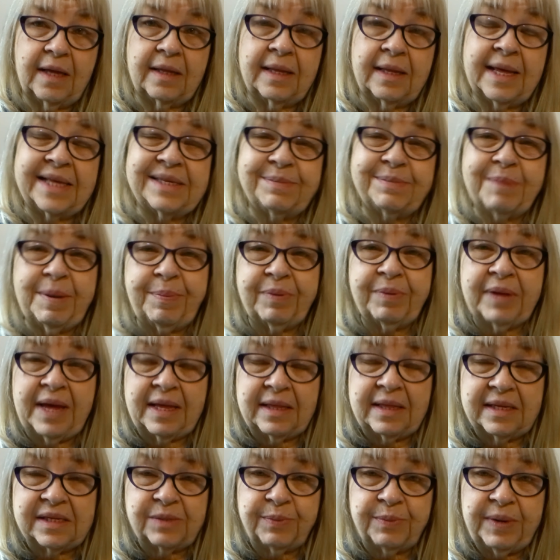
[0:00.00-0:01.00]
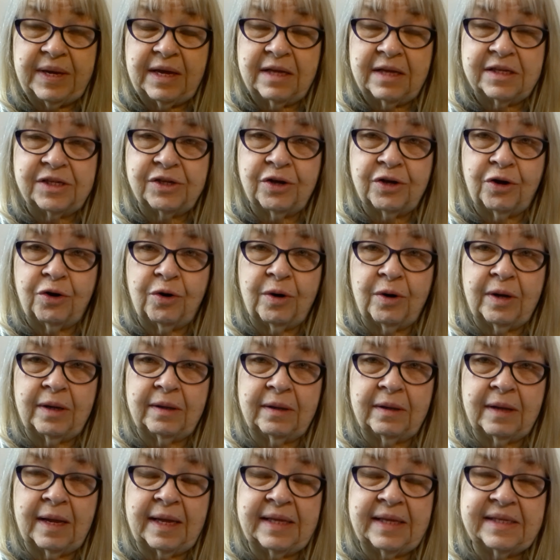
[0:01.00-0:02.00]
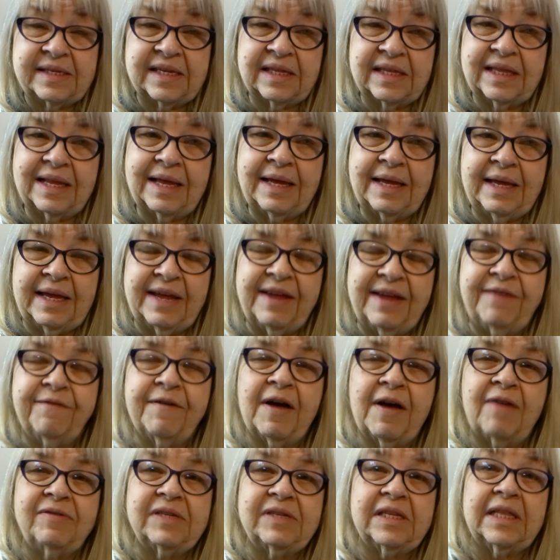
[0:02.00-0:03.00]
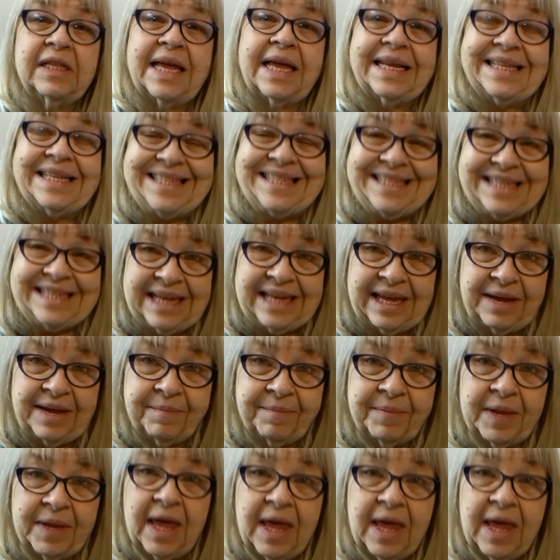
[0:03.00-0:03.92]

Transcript: that's my plan this weekend. So it involves a lot of sitting.